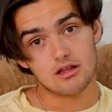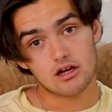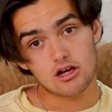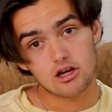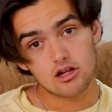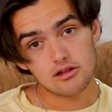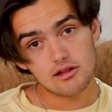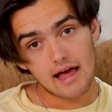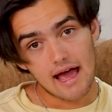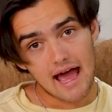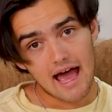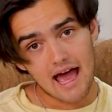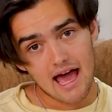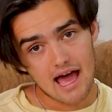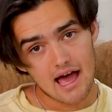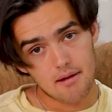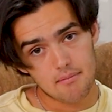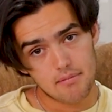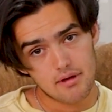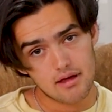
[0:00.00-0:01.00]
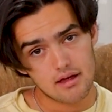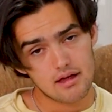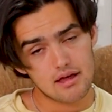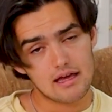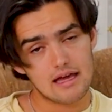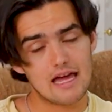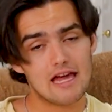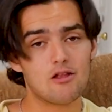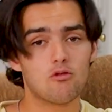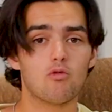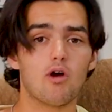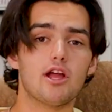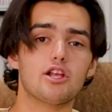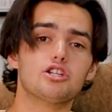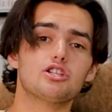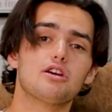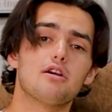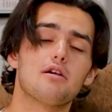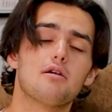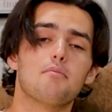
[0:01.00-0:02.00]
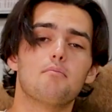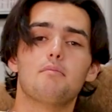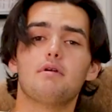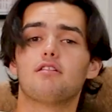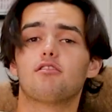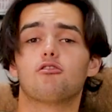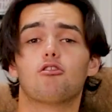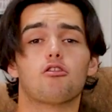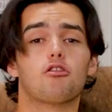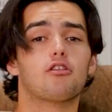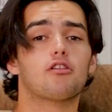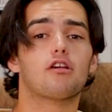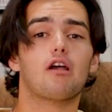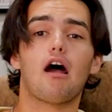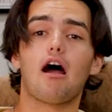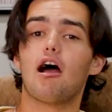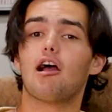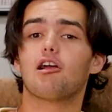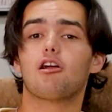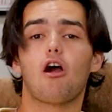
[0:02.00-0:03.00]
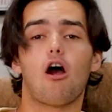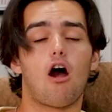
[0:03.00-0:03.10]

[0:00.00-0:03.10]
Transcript: The collab in which Mr. Scott